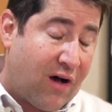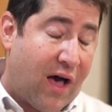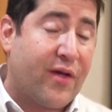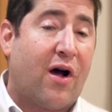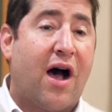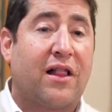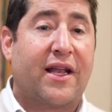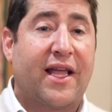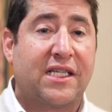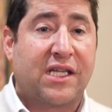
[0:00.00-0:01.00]
other
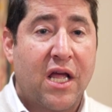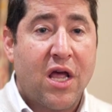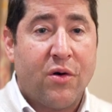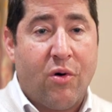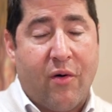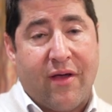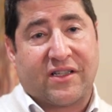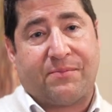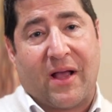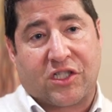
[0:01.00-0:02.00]
holidays where we
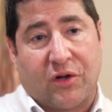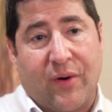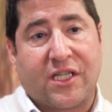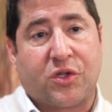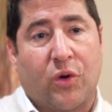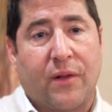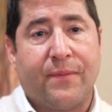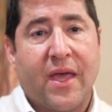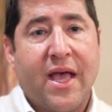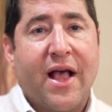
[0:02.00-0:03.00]
have special ritual,